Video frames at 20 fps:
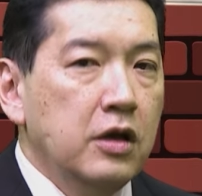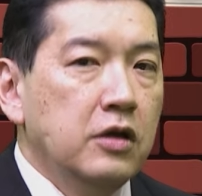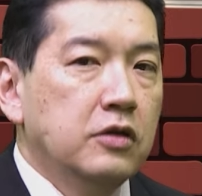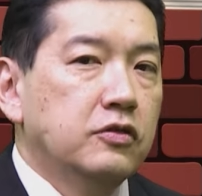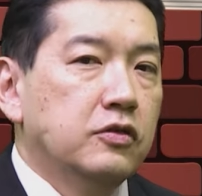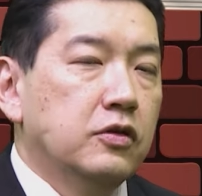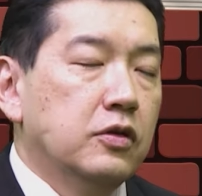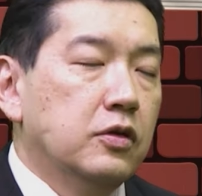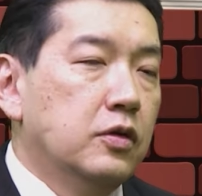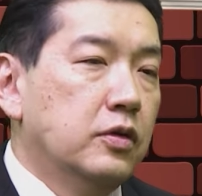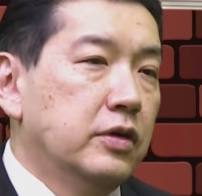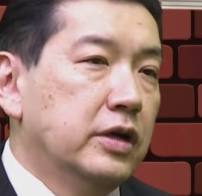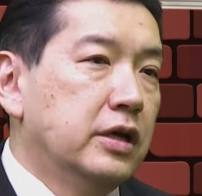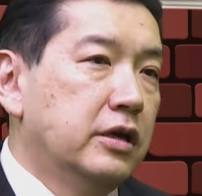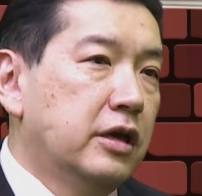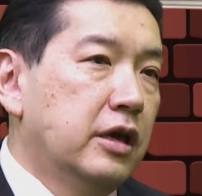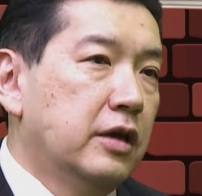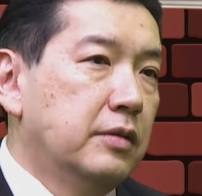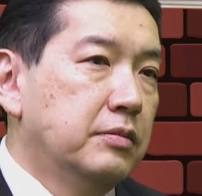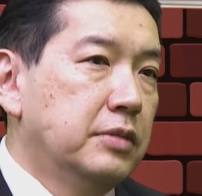So
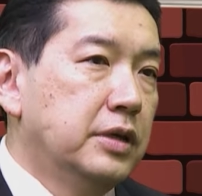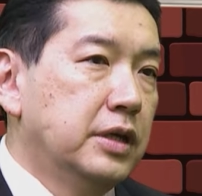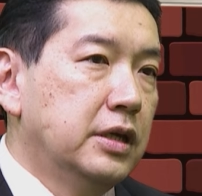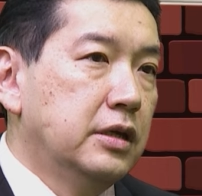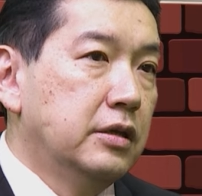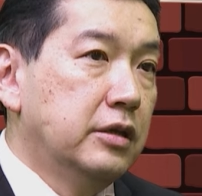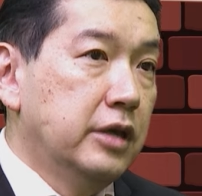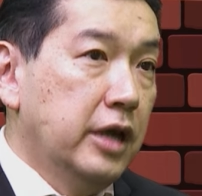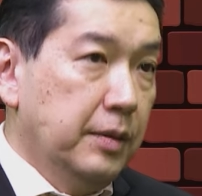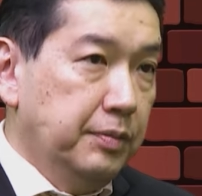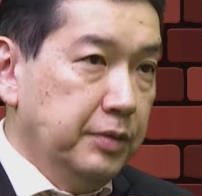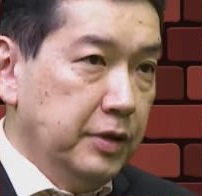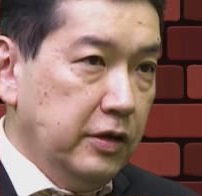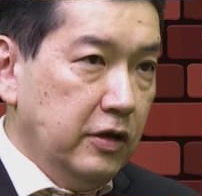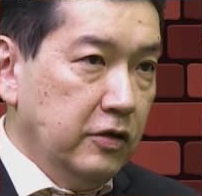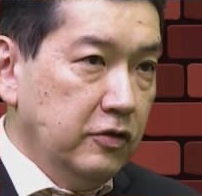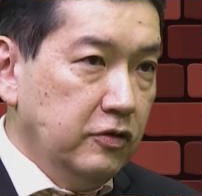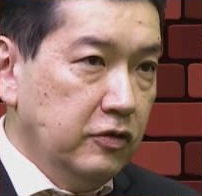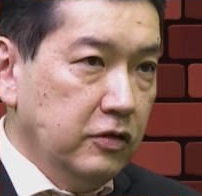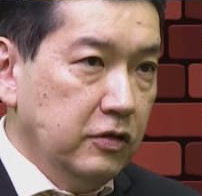it can be the
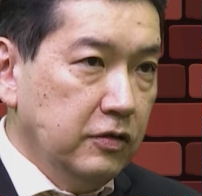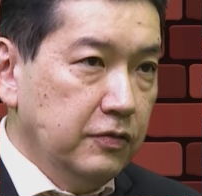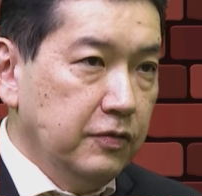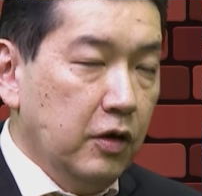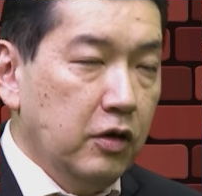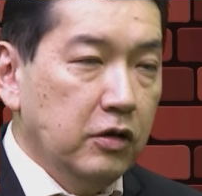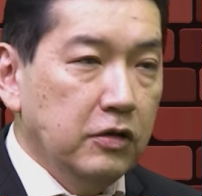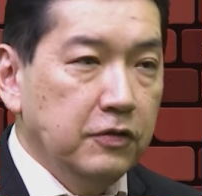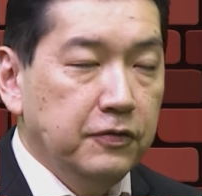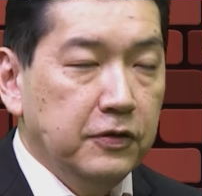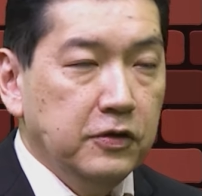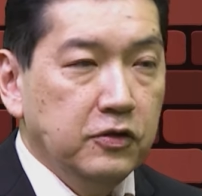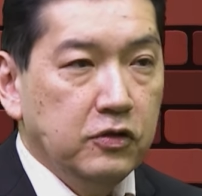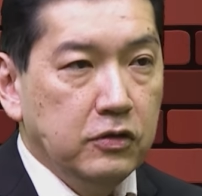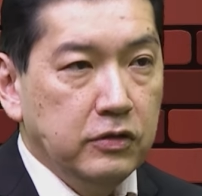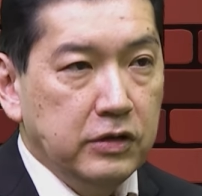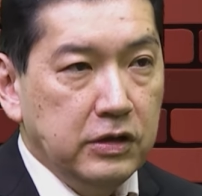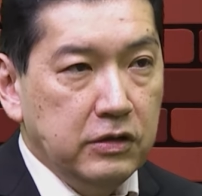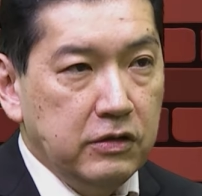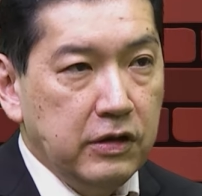application of
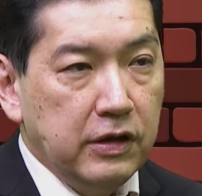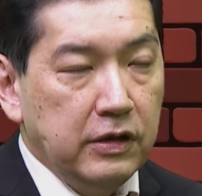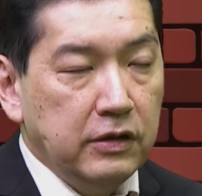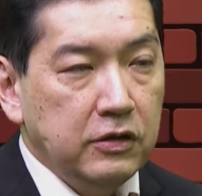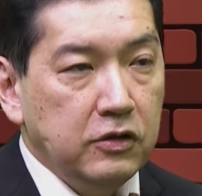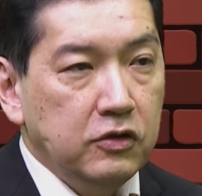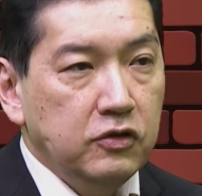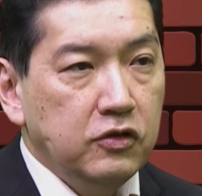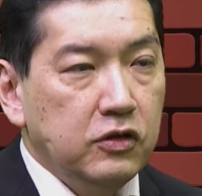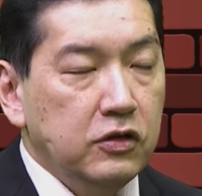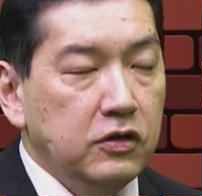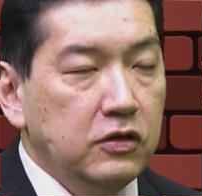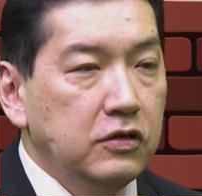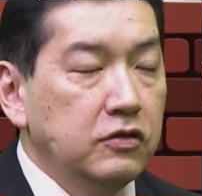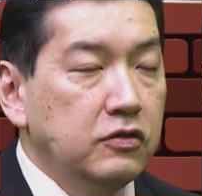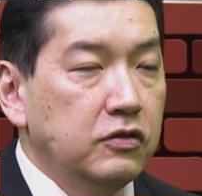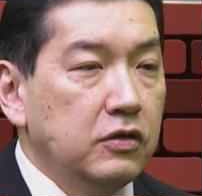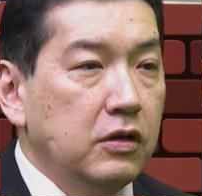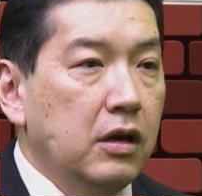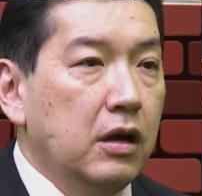artificial
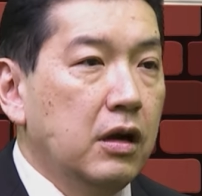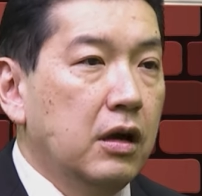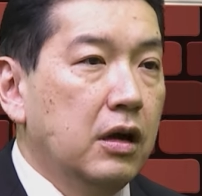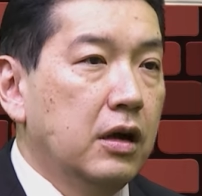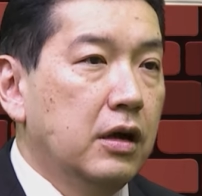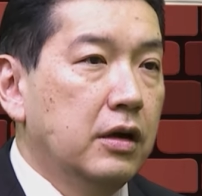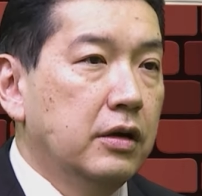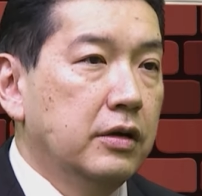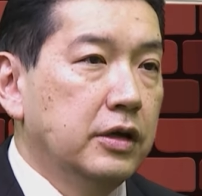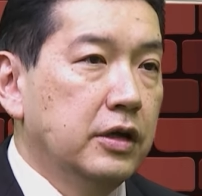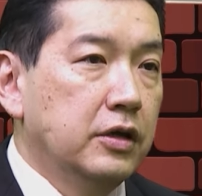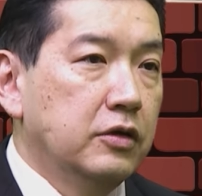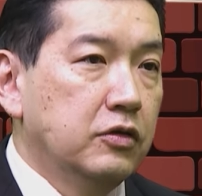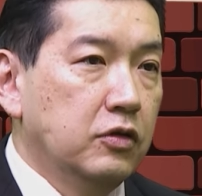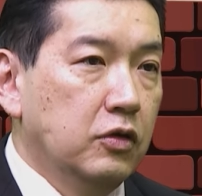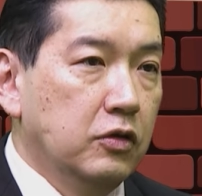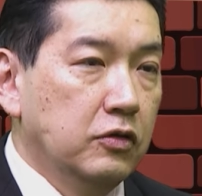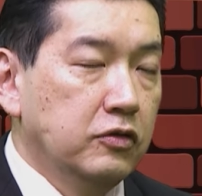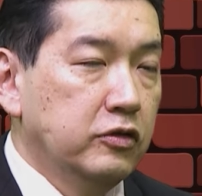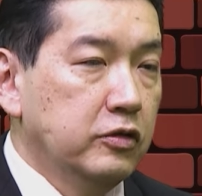intelligence, it
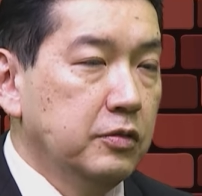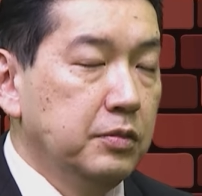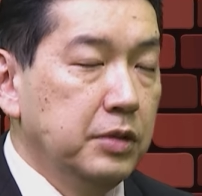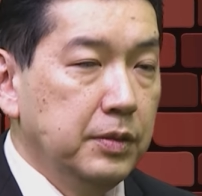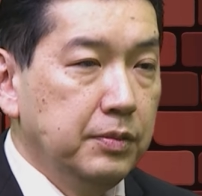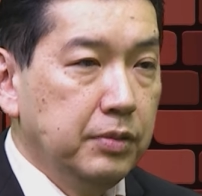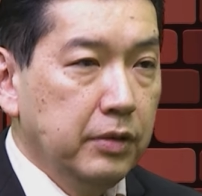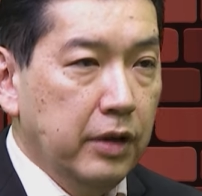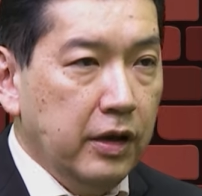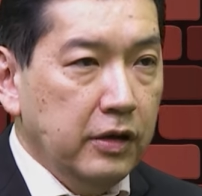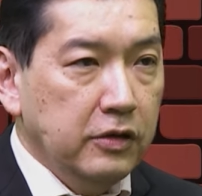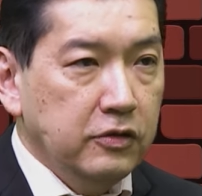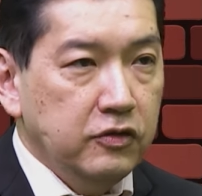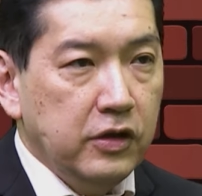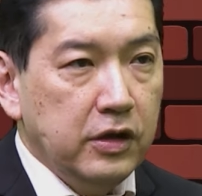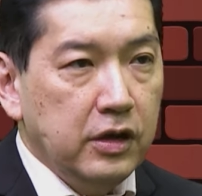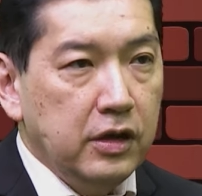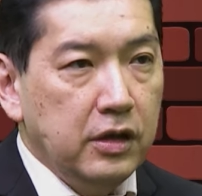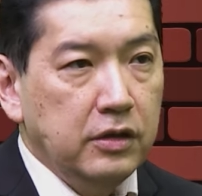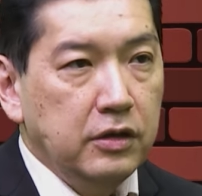could also be
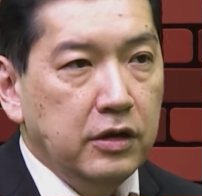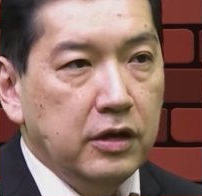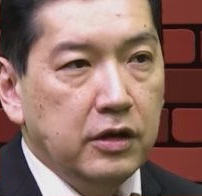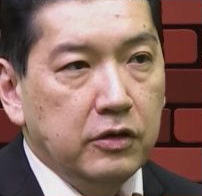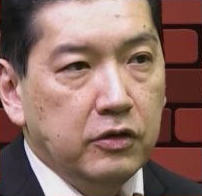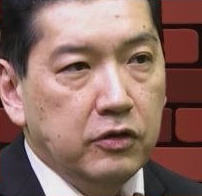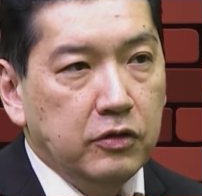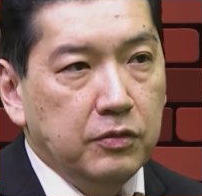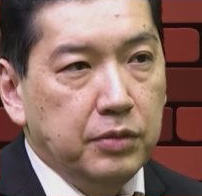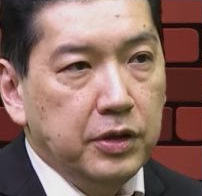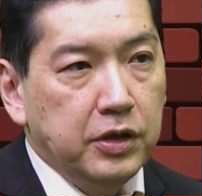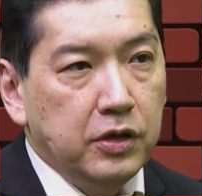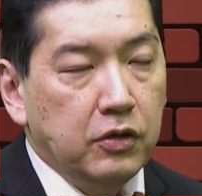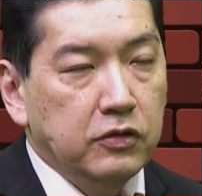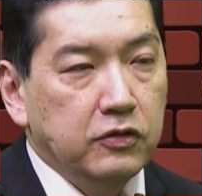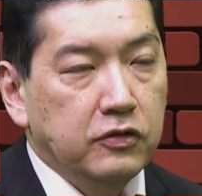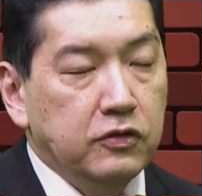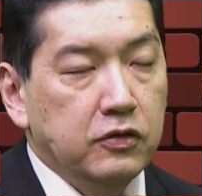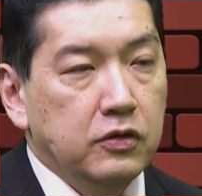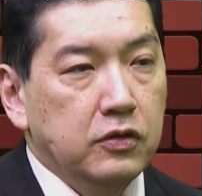blockchain, it could be
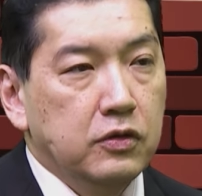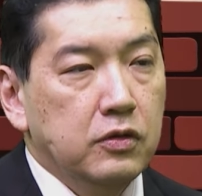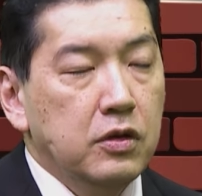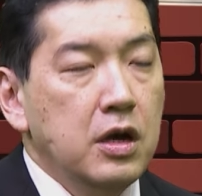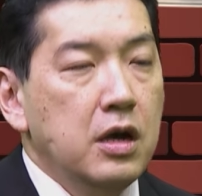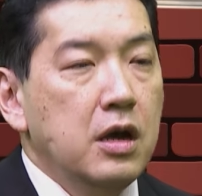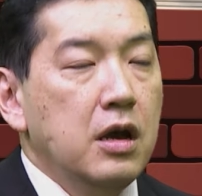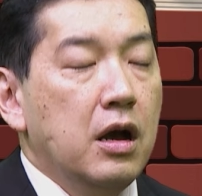also